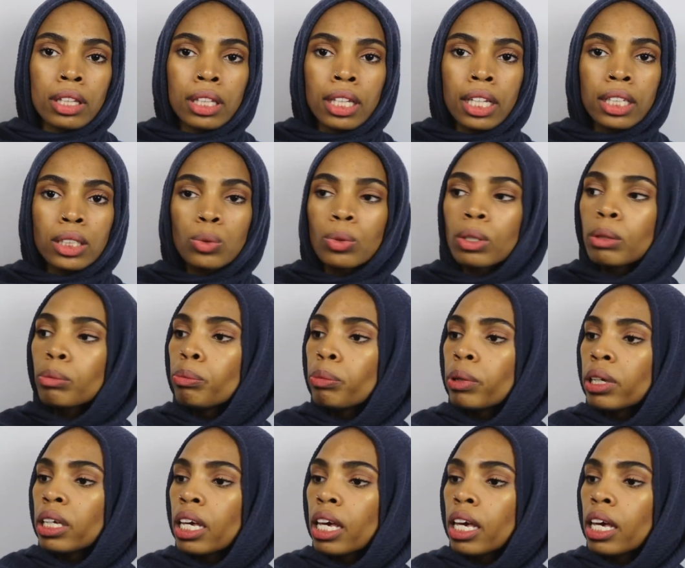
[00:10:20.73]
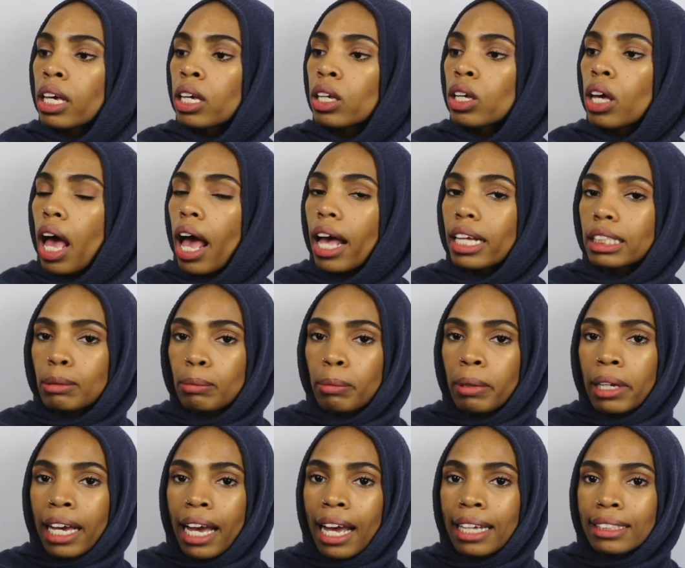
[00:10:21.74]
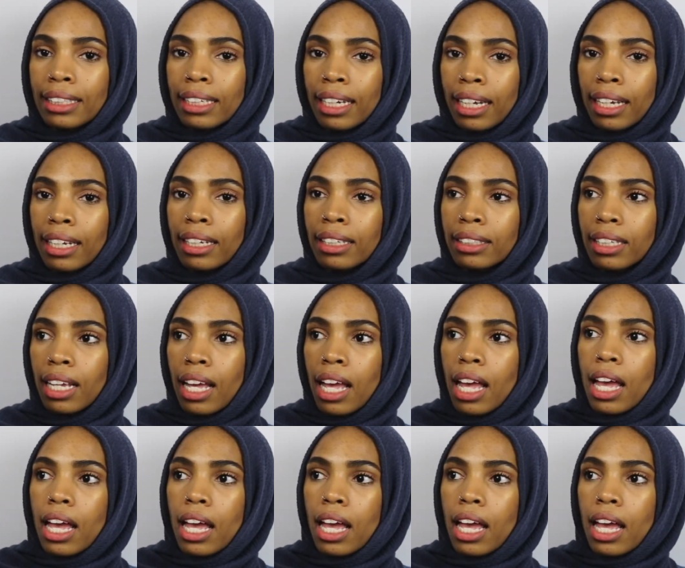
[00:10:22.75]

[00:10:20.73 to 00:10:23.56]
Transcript: this one being as big as it is